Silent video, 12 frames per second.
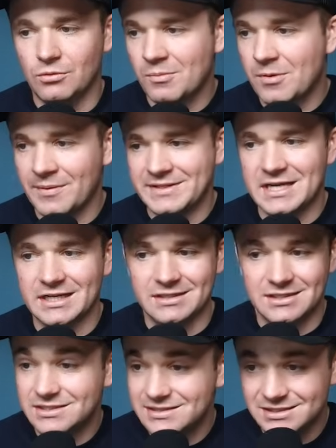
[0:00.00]
We're probably
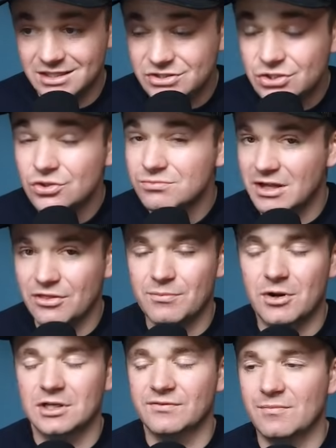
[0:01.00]
talking the, the two month
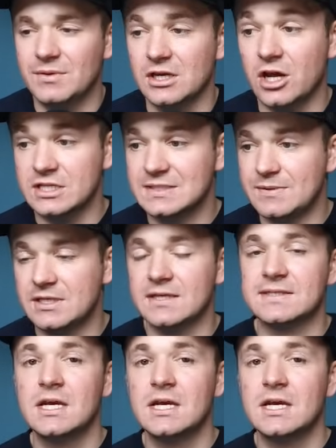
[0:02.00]
mark, if I'm being honest, because